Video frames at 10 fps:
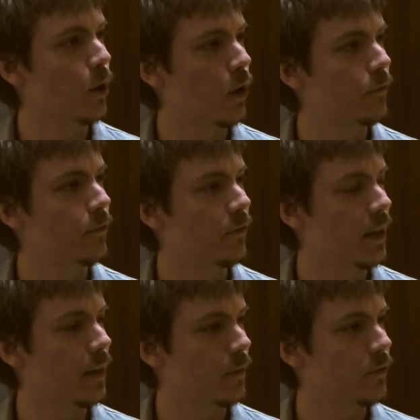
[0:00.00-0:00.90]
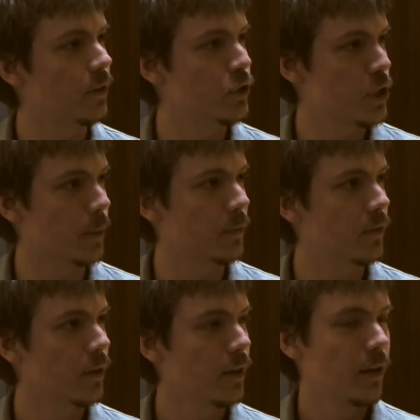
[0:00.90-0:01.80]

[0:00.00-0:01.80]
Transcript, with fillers: off of the NFC chips.